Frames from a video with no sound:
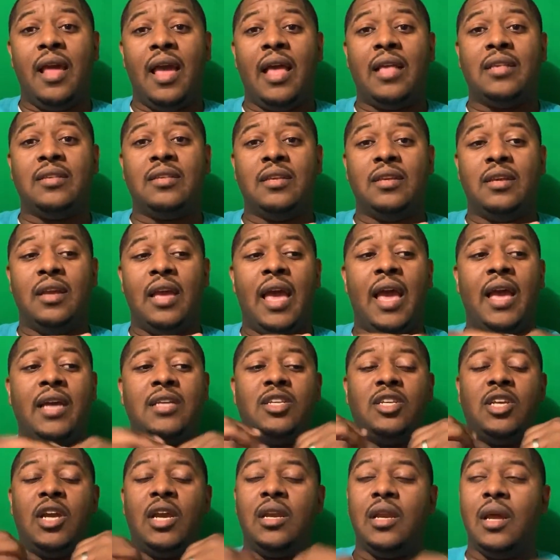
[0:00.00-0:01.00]
as a
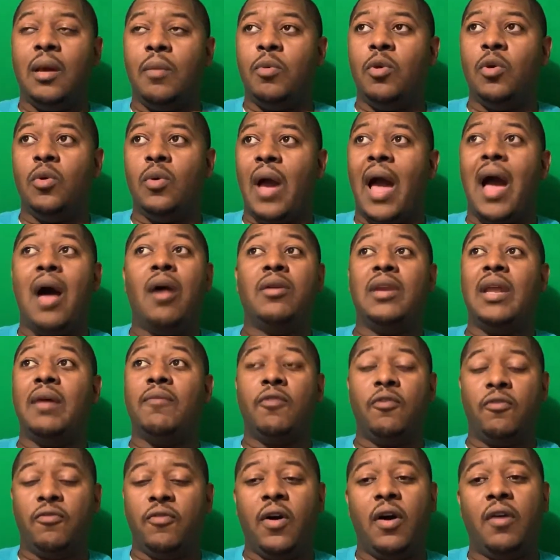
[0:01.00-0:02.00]
XJW I'll
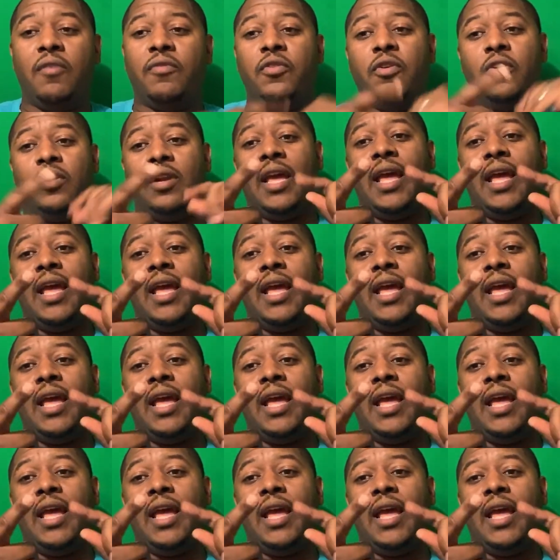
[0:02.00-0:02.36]
never fall for.